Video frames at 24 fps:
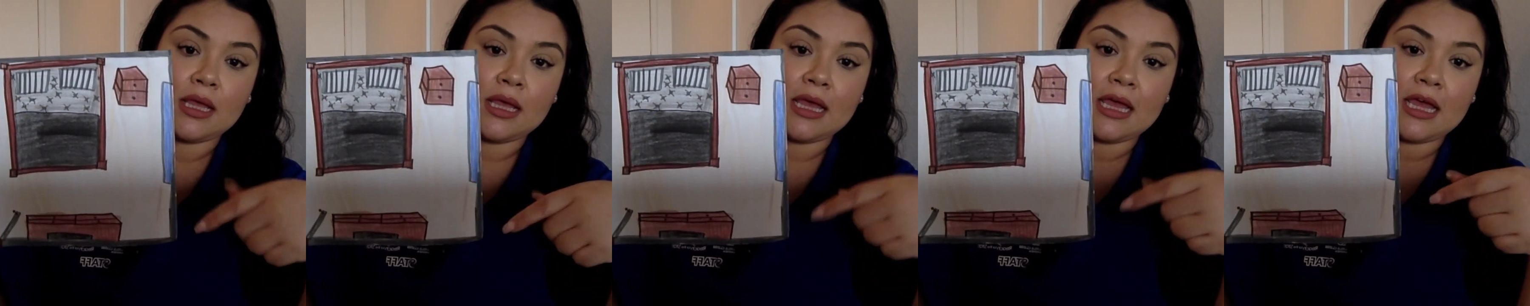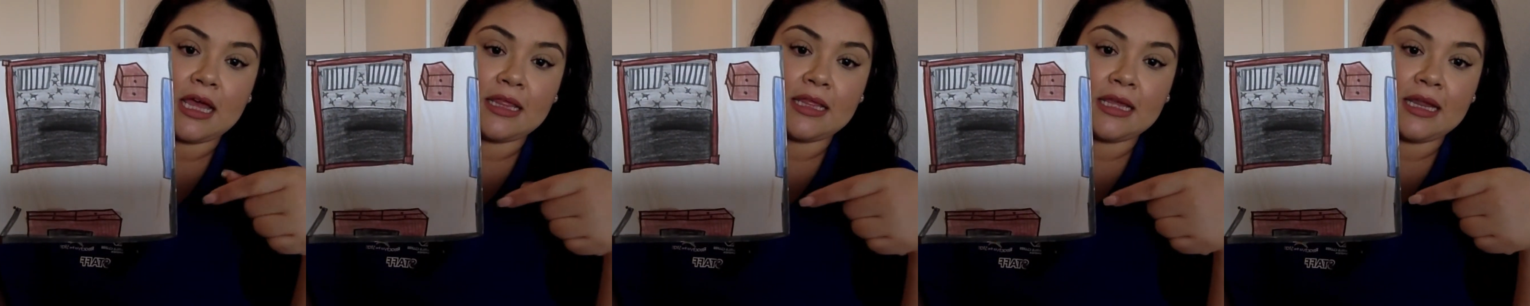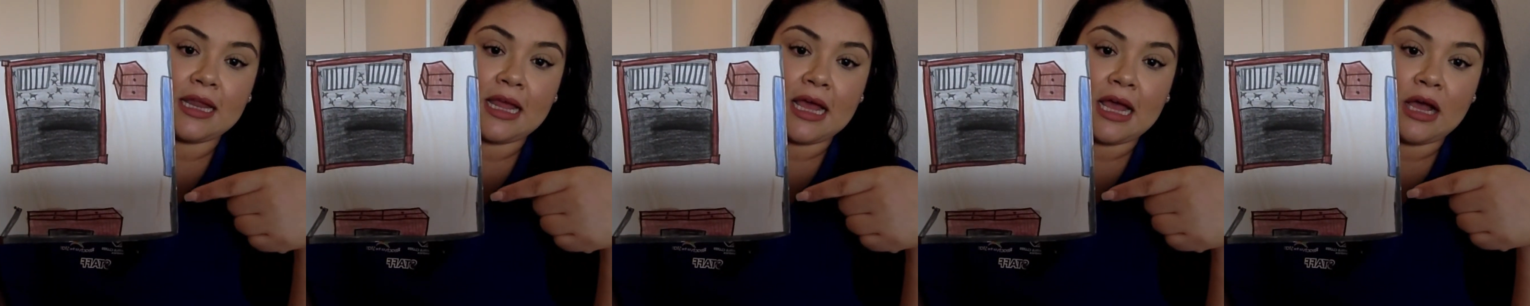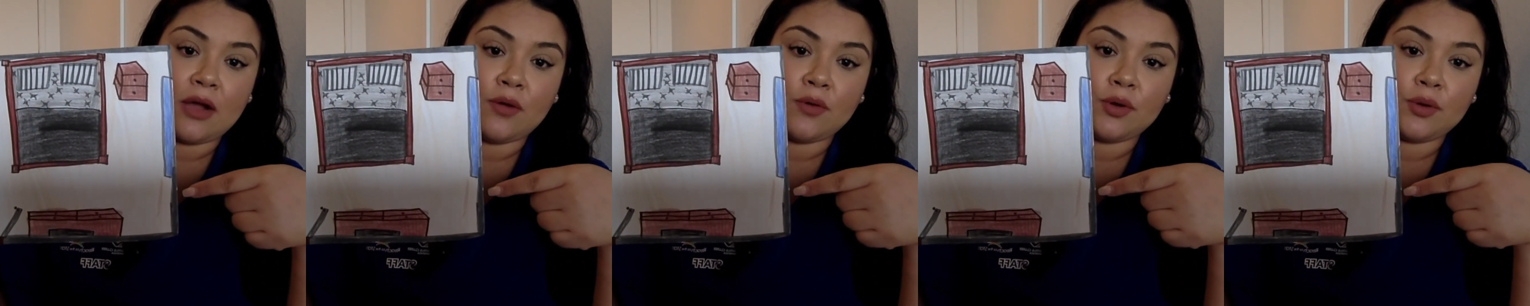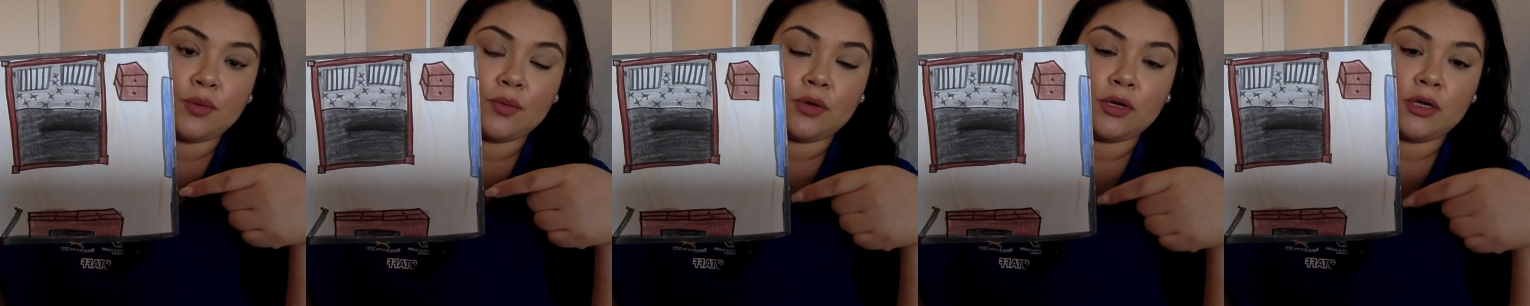And then
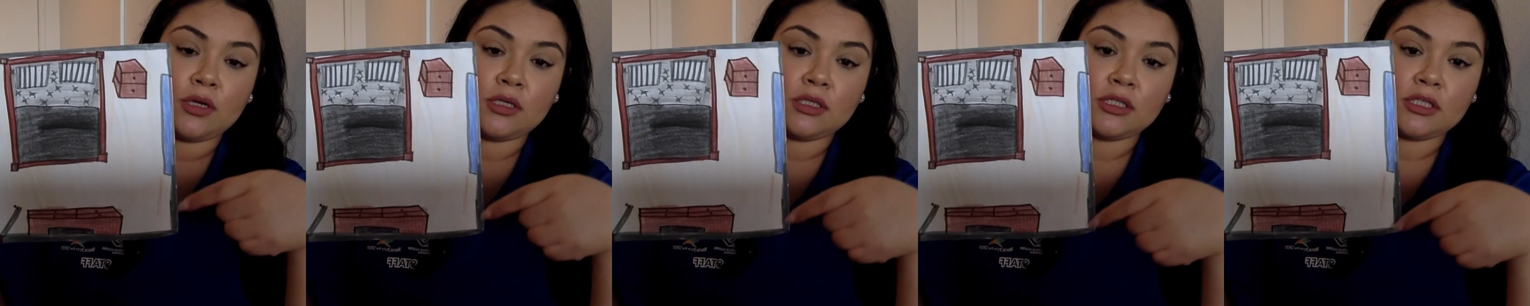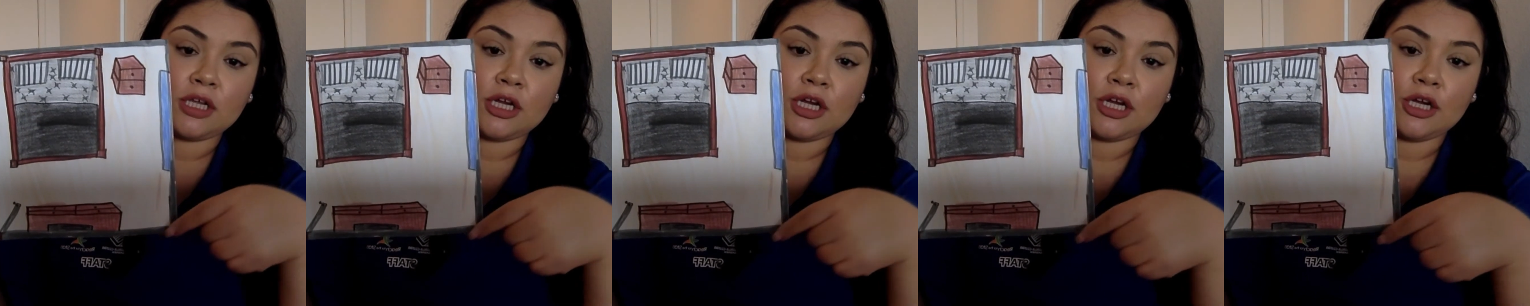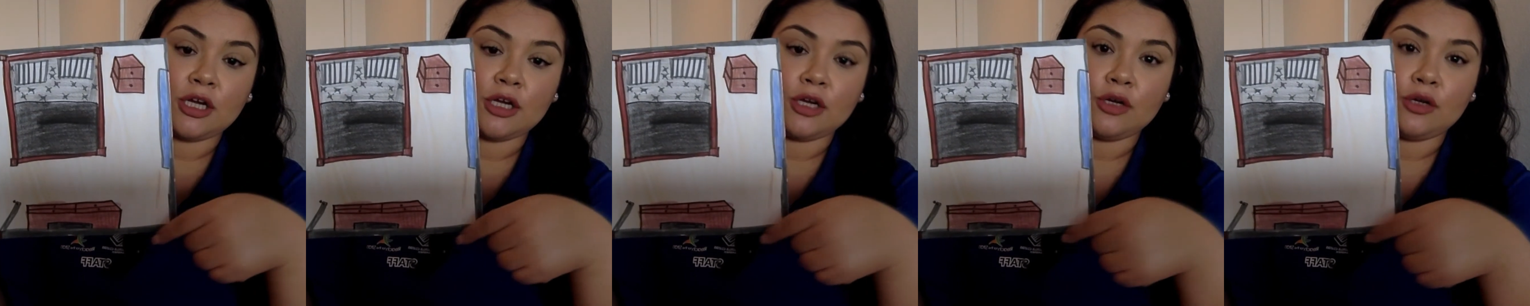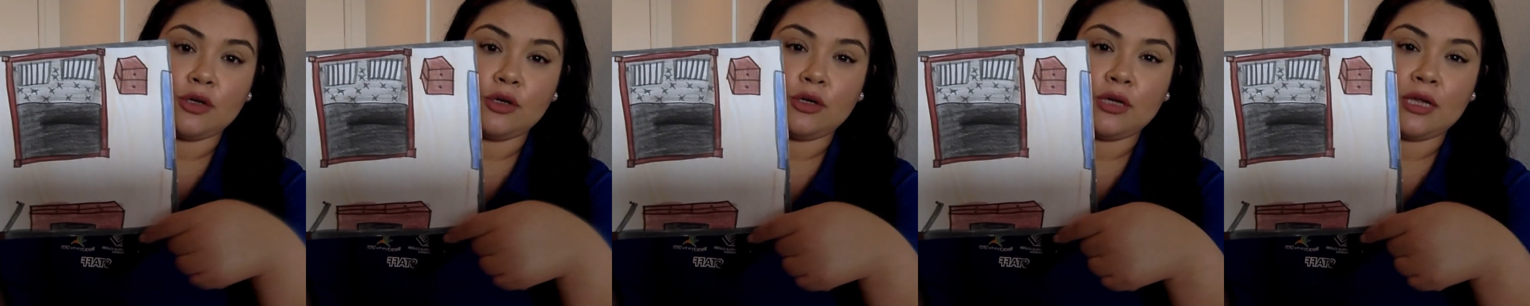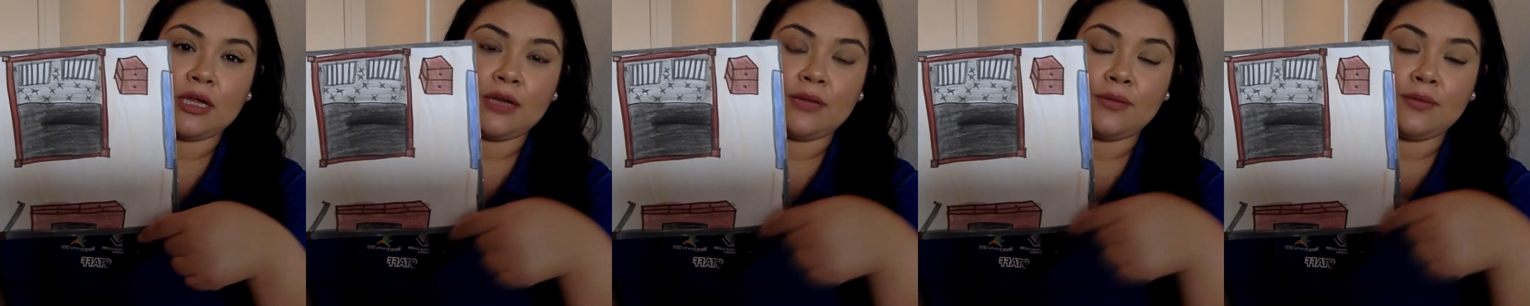our walls are
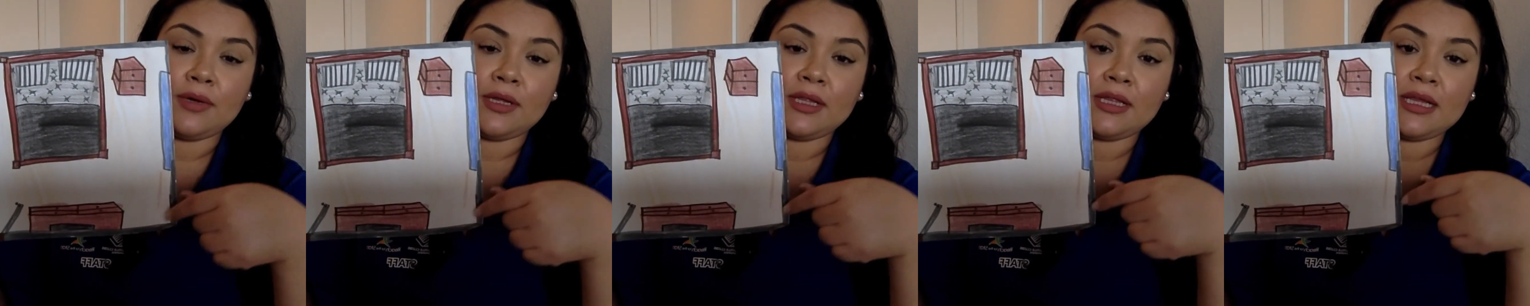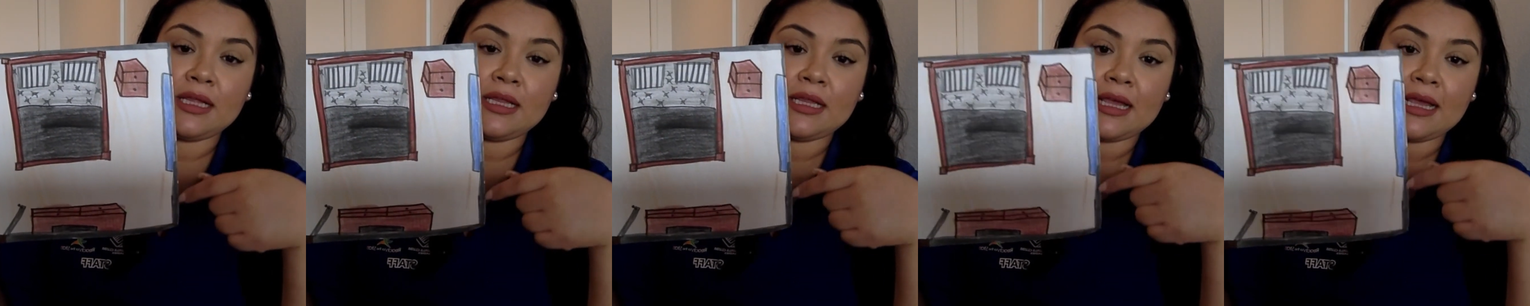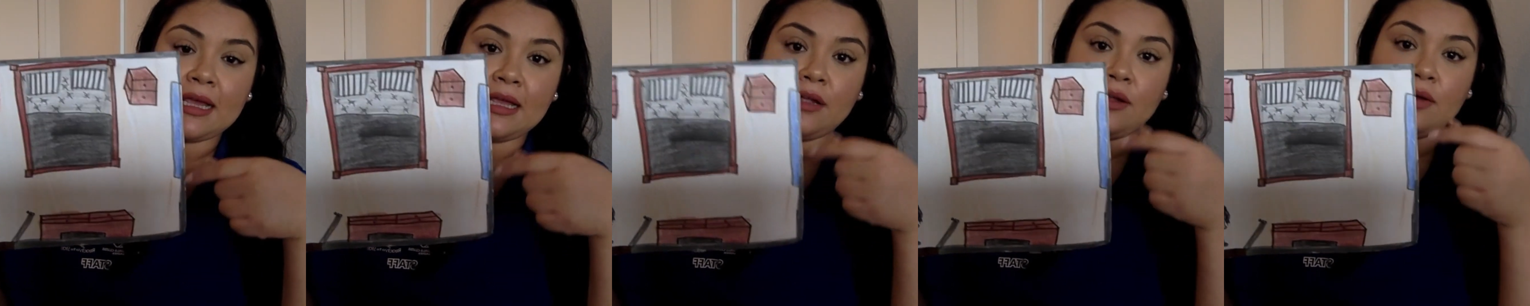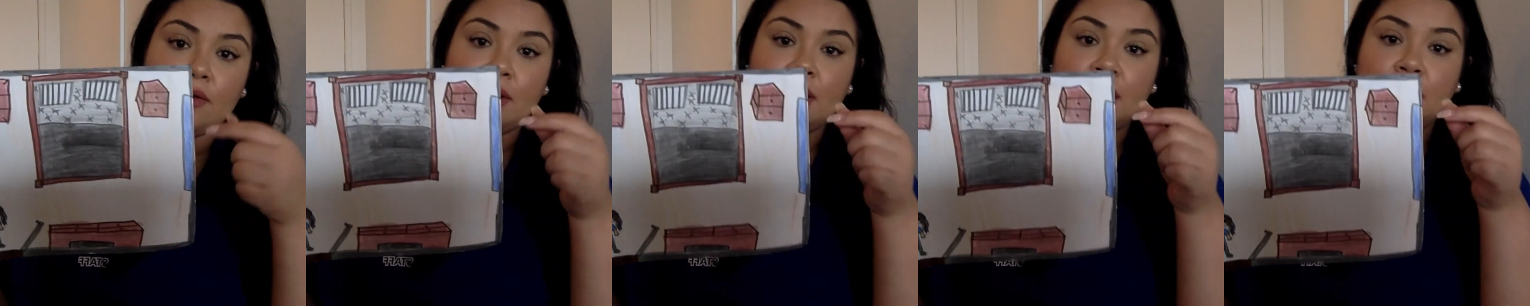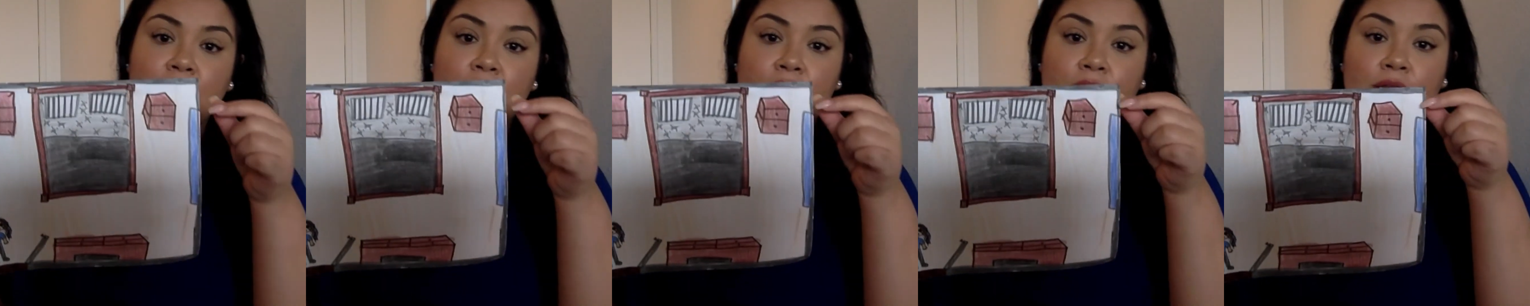a really light
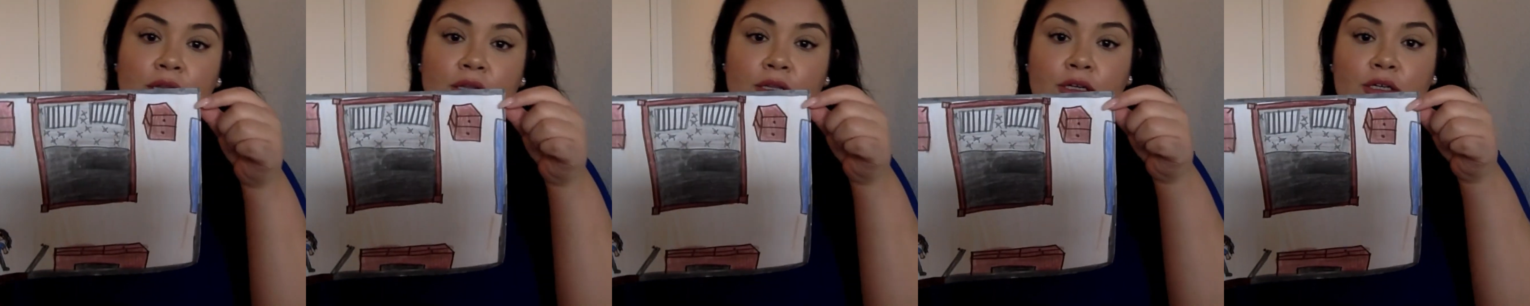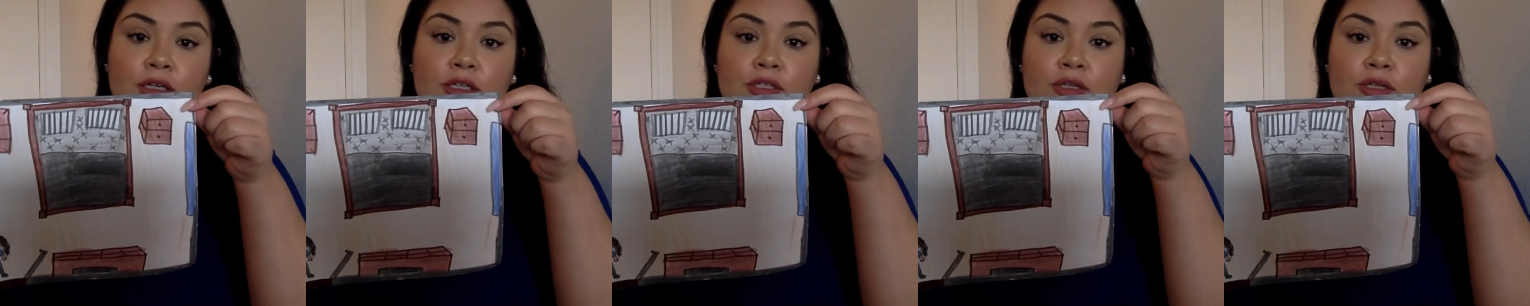gray color,